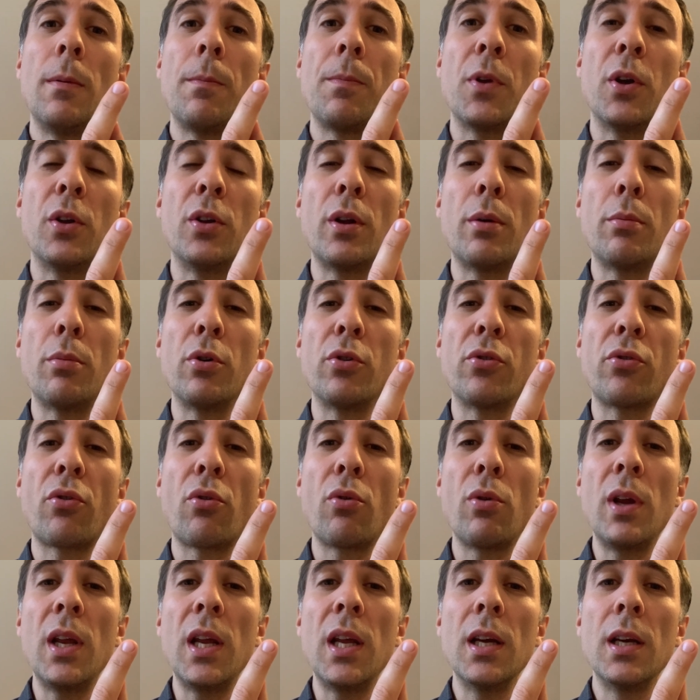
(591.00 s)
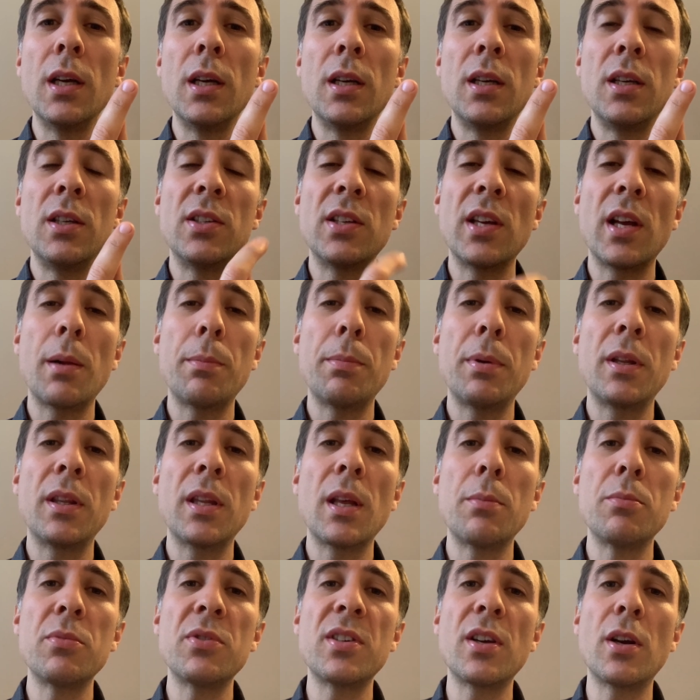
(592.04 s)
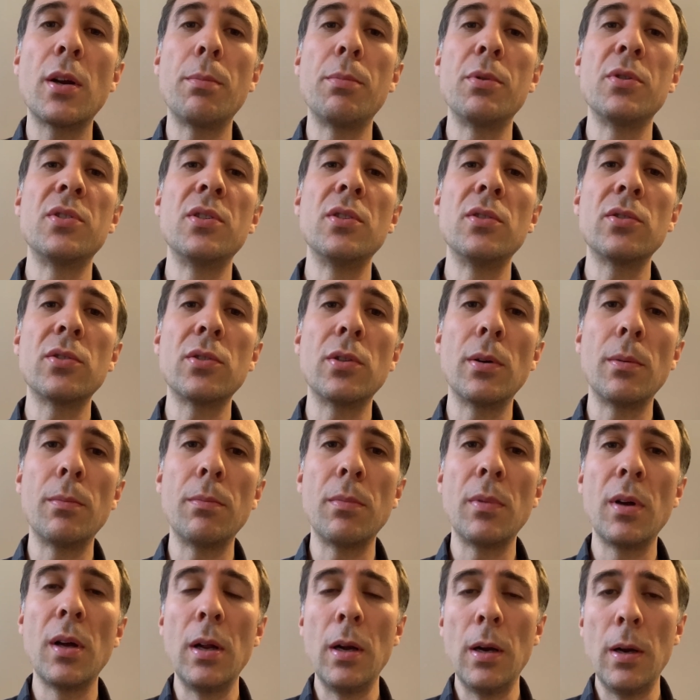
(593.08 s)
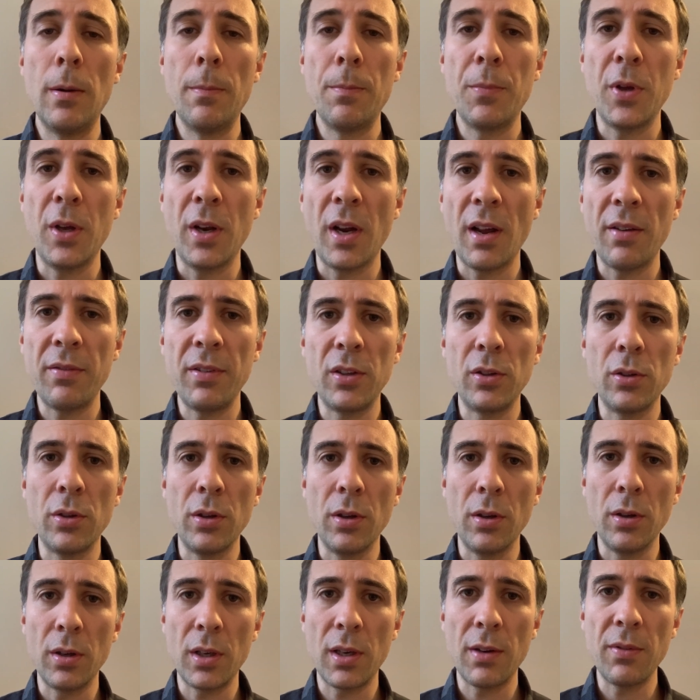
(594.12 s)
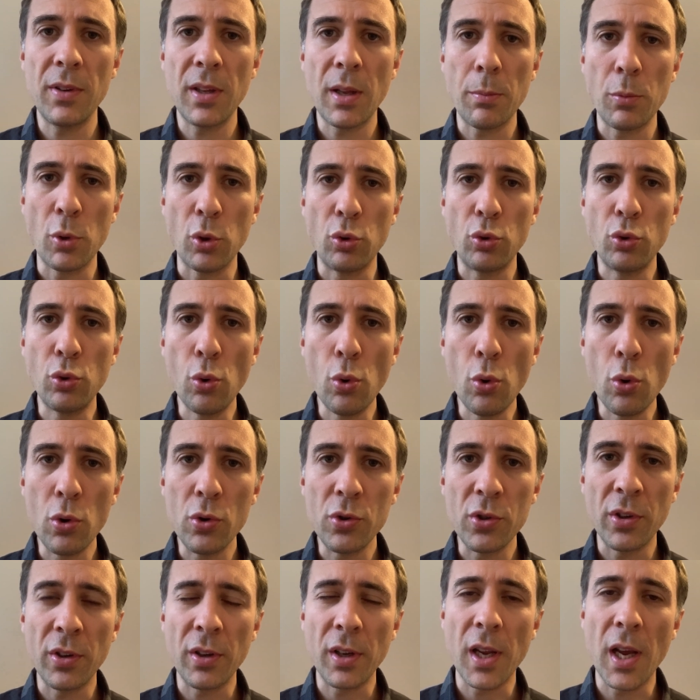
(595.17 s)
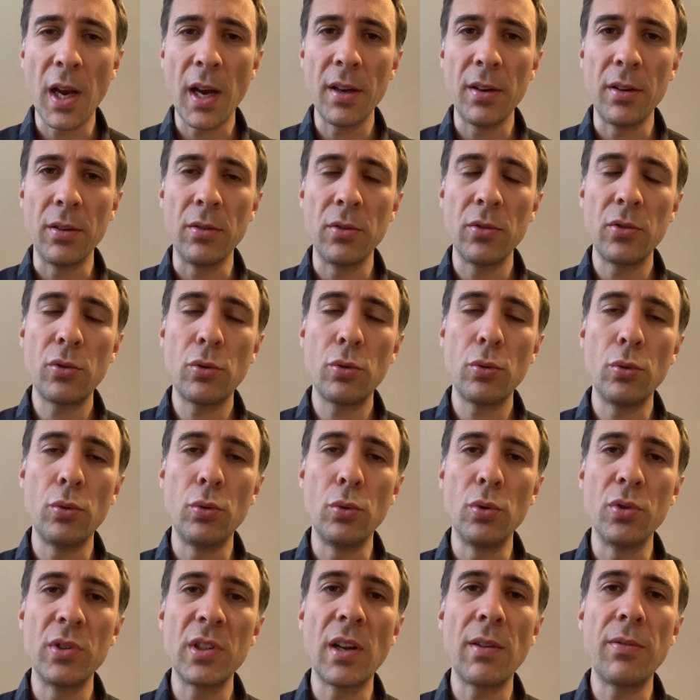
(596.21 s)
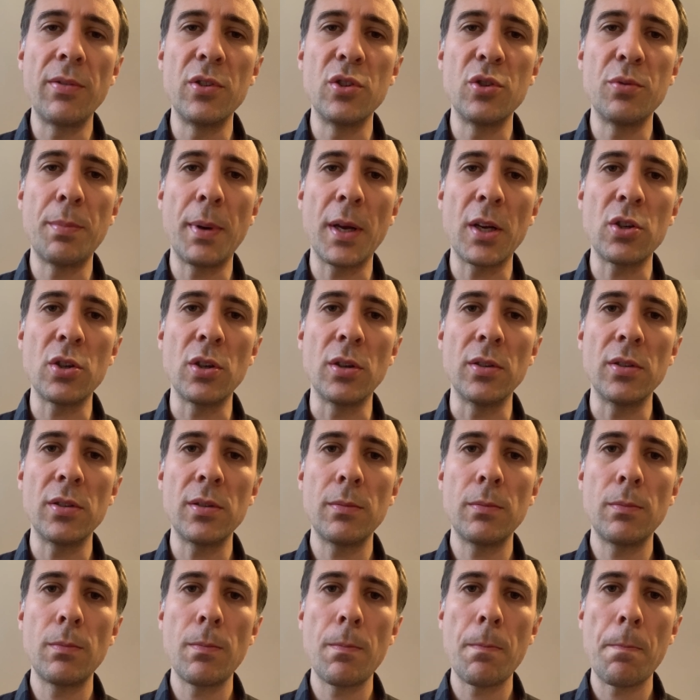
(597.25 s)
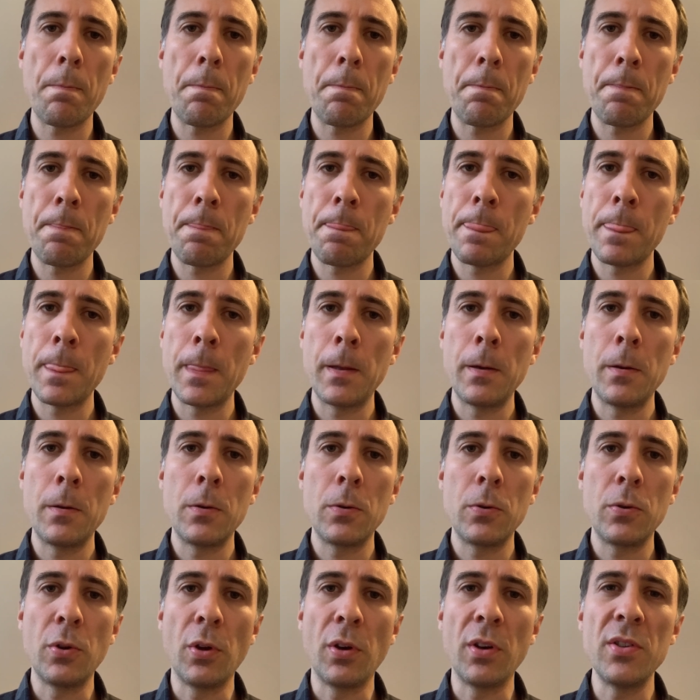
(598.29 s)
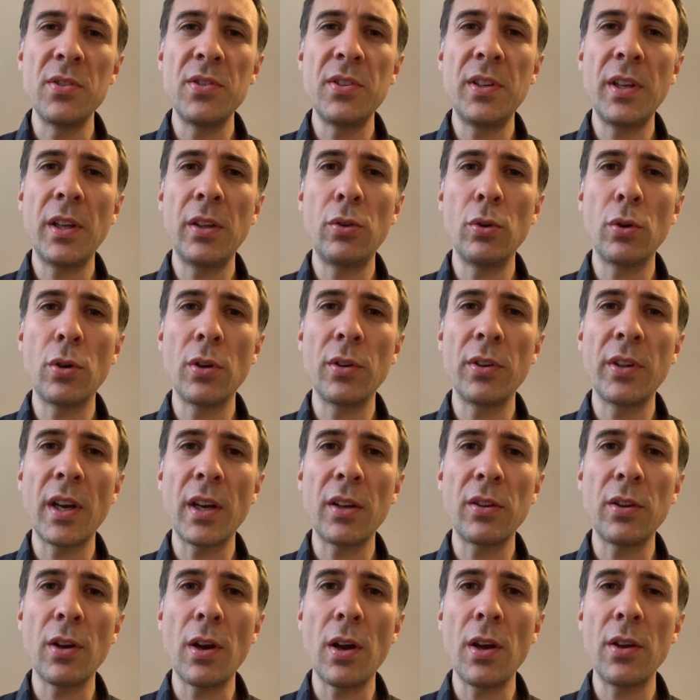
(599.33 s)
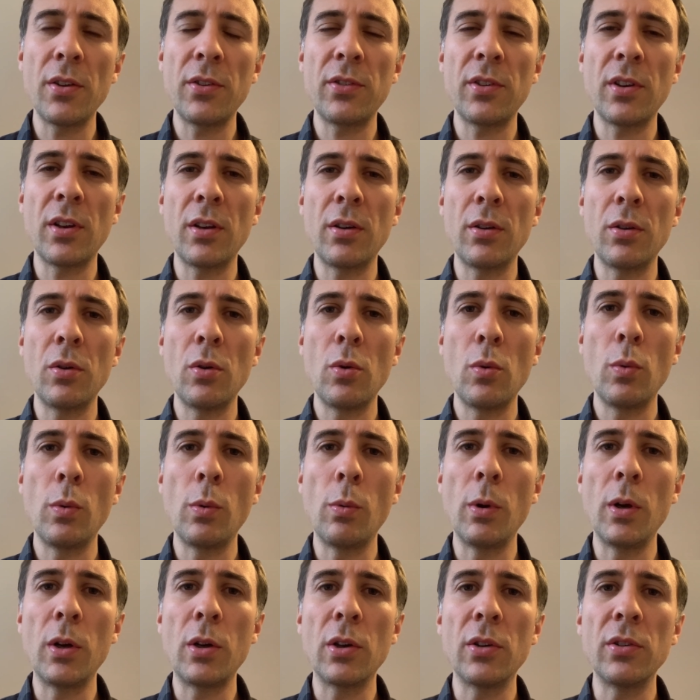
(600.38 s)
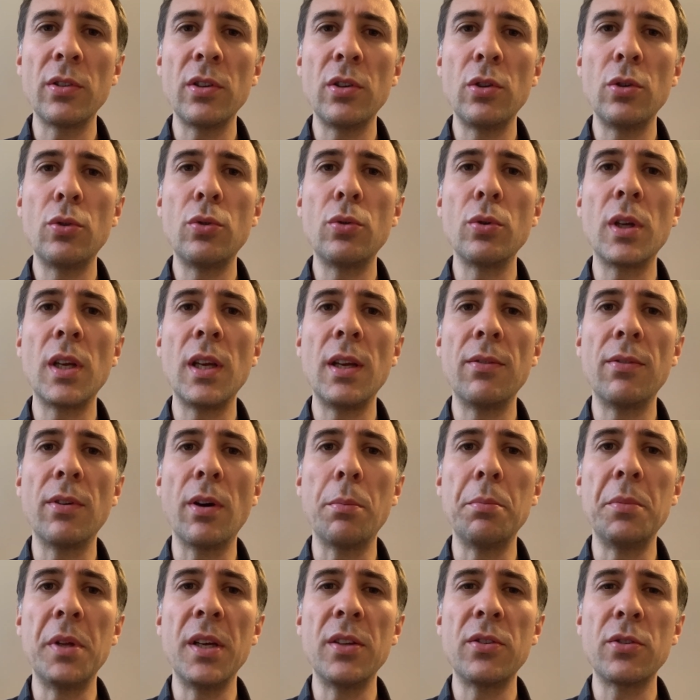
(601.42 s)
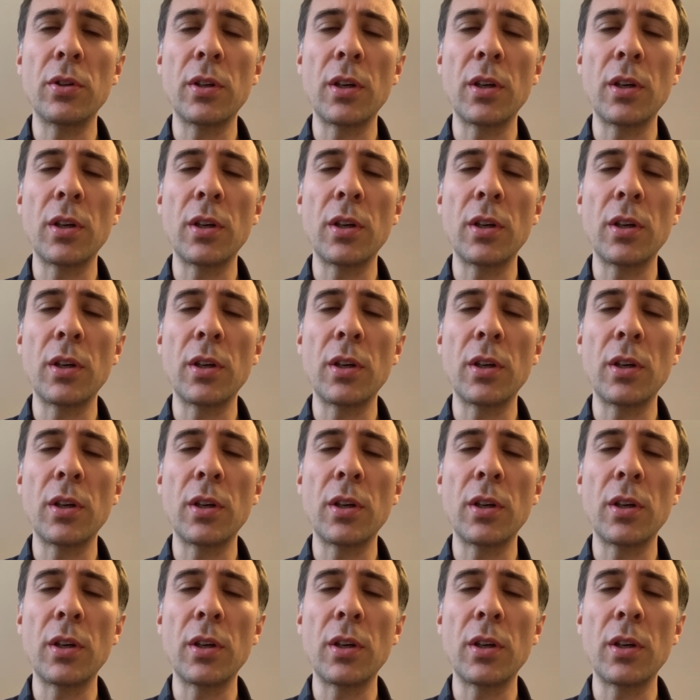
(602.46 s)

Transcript: And number 3 is helping them set up a system and giving them the tools and the guidance to do self-inspections. Don't hesitate to contact us, and we will continue to give updates